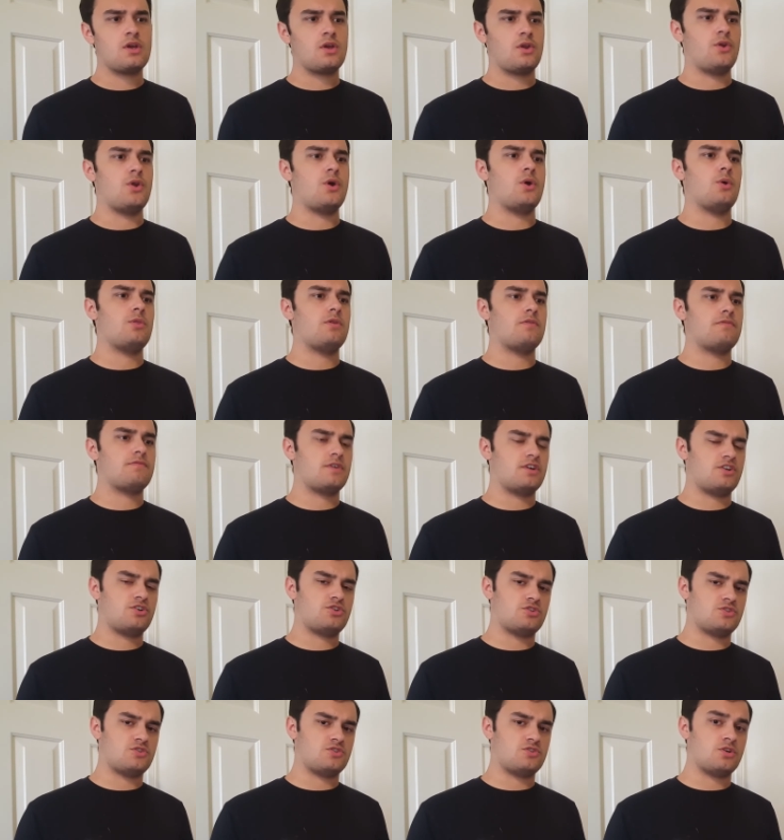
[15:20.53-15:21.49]
No, the
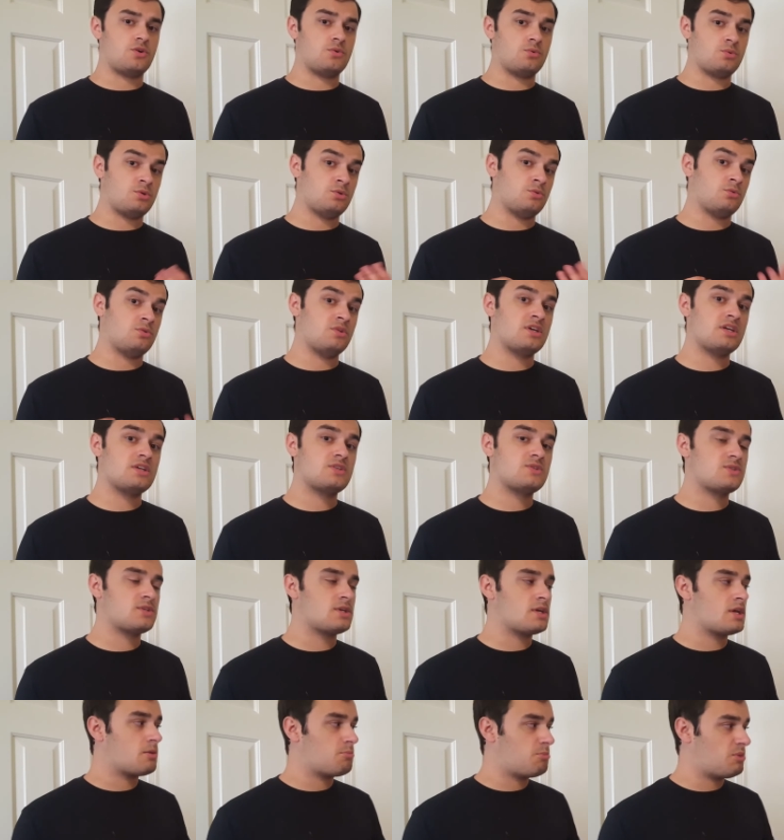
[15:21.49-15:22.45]
functions don't do this,